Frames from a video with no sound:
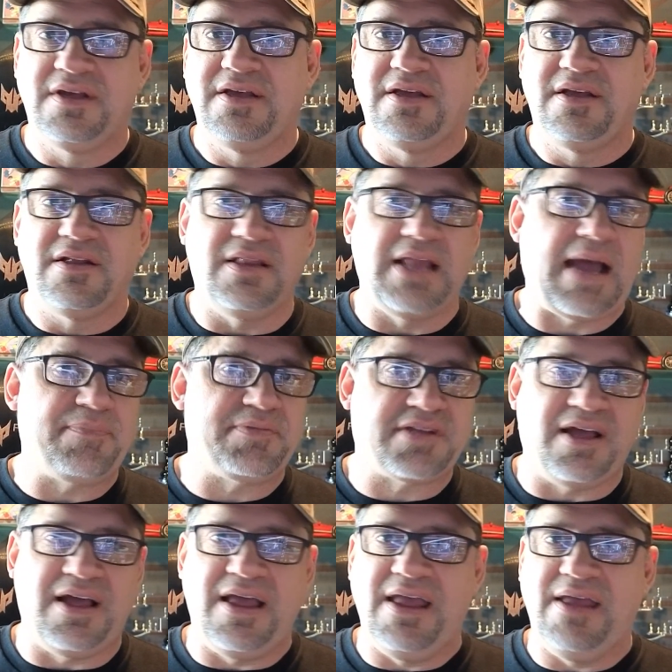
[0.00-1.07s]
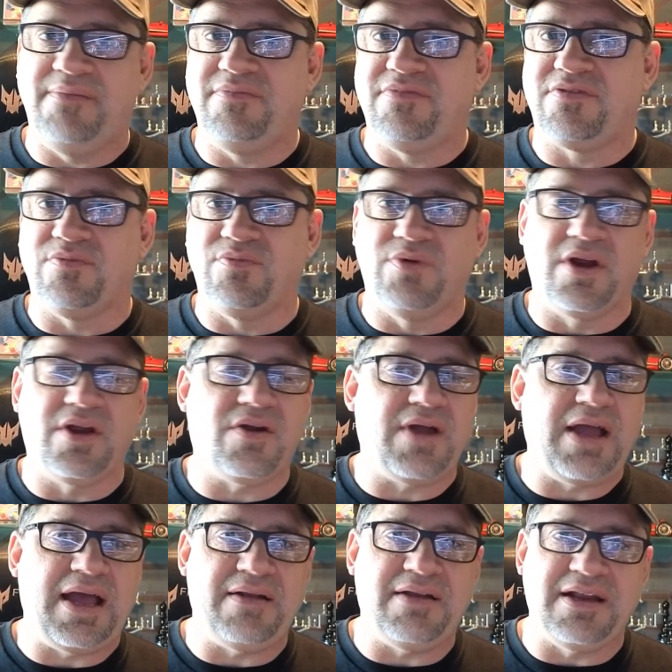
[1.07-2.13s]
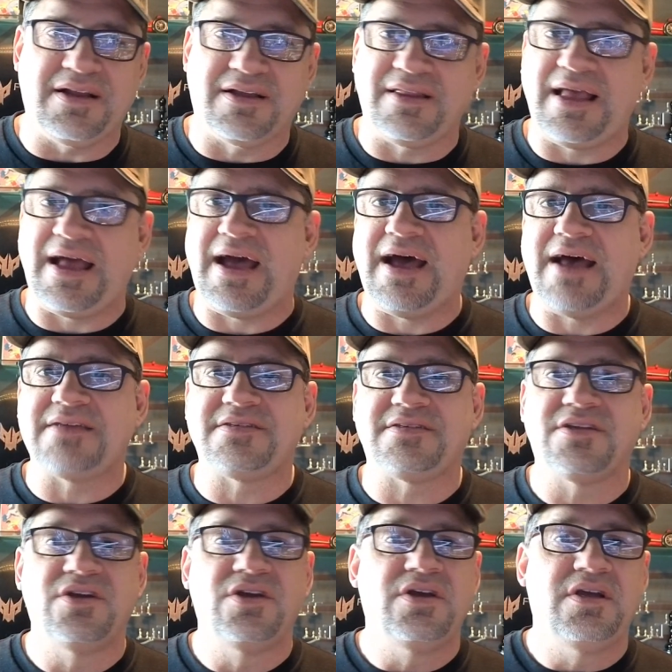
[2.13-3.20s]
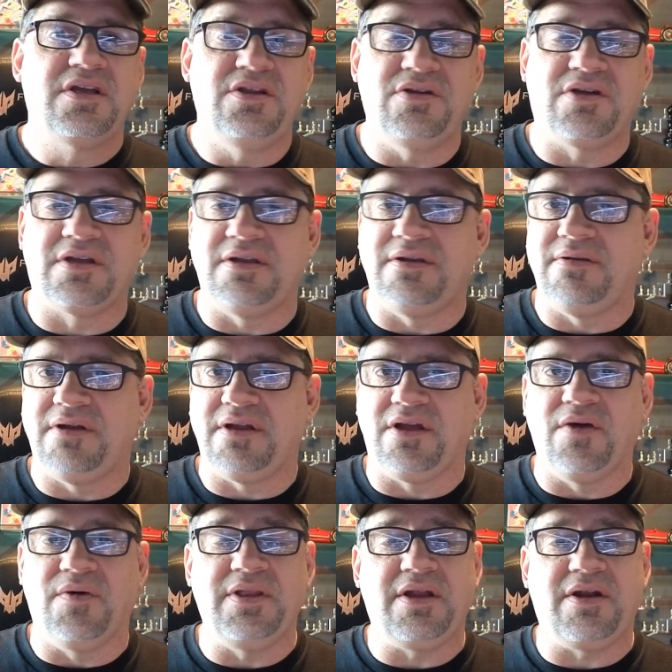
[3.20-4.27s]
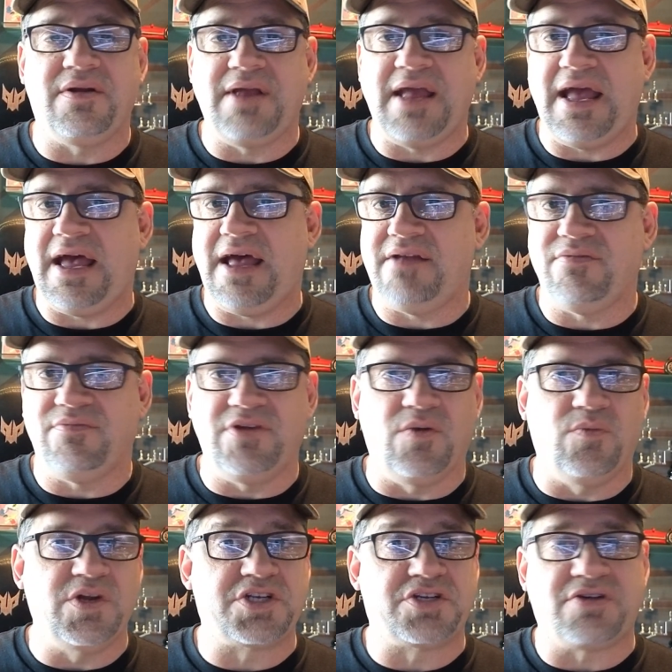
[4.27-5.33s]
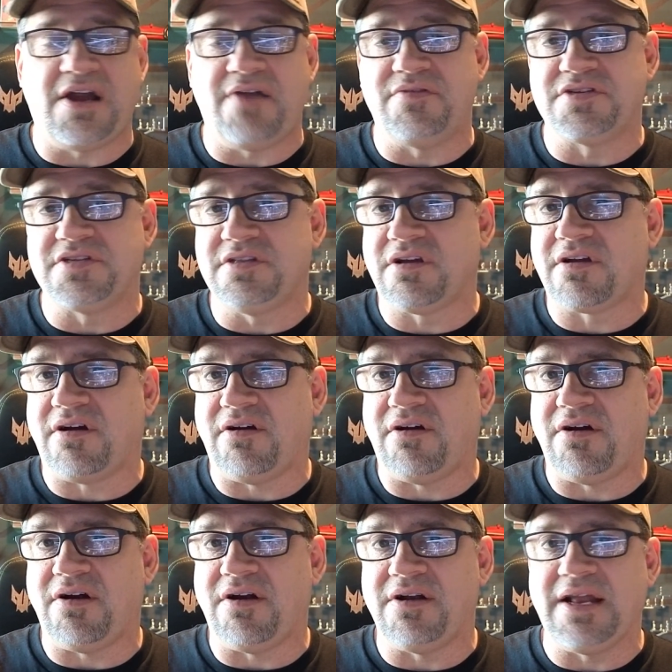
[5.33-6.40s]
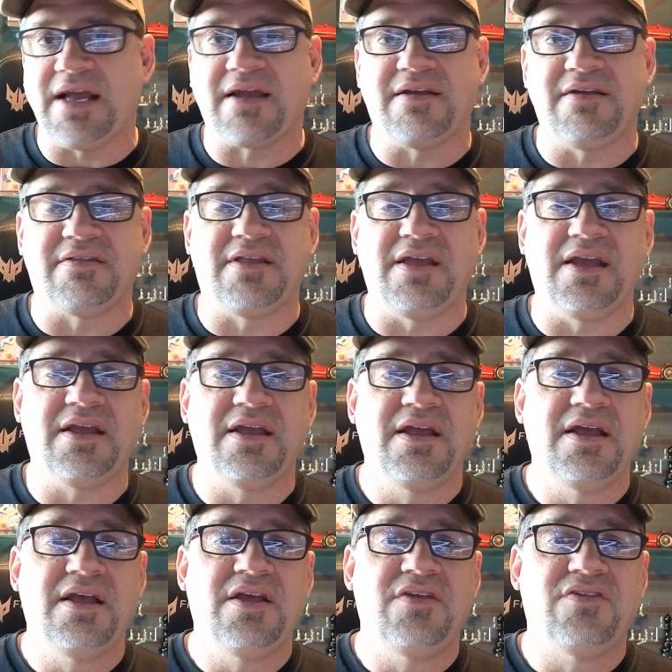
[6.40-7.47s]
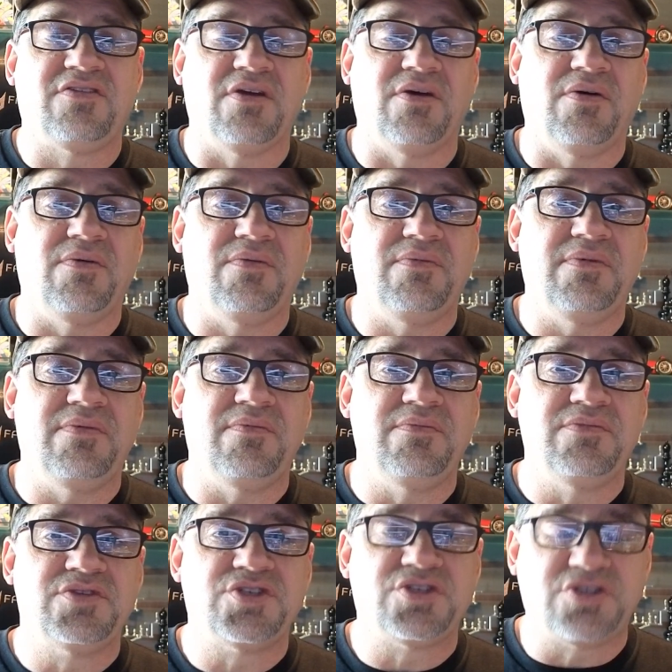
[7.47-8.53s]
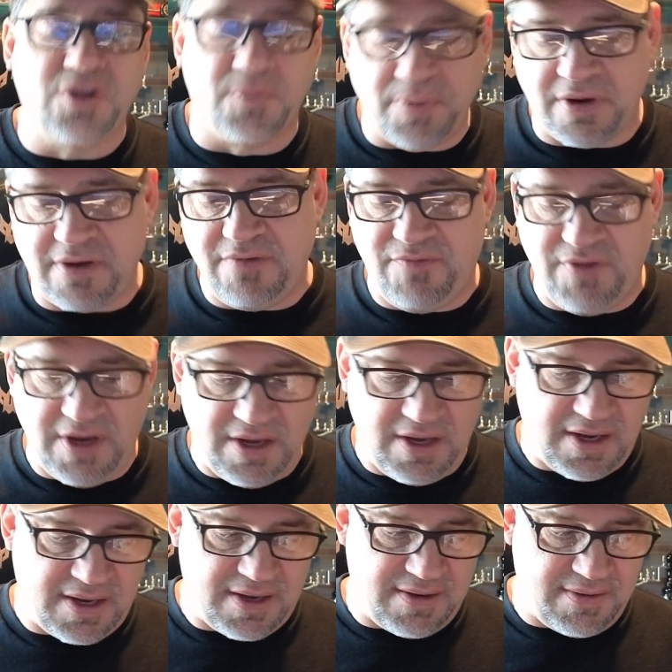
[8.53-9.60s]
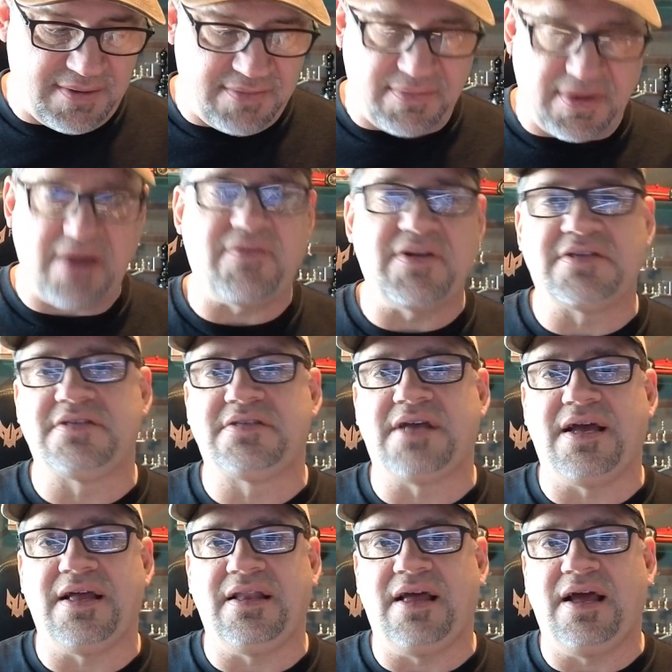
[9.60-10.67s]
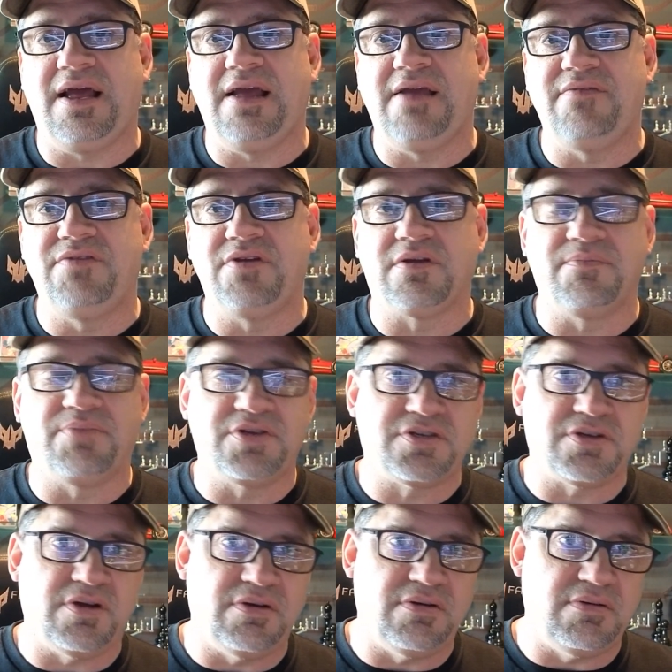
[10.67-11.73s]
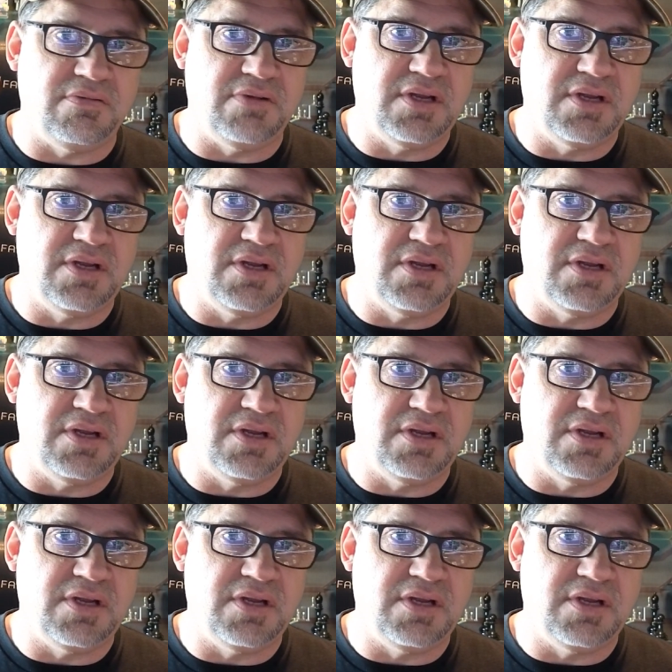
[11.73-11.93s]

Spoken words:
lap times, where you're at in class. You can go in there and add, which driver's in the car and that kind of thing. So super convenient. myraces.live. You can put your own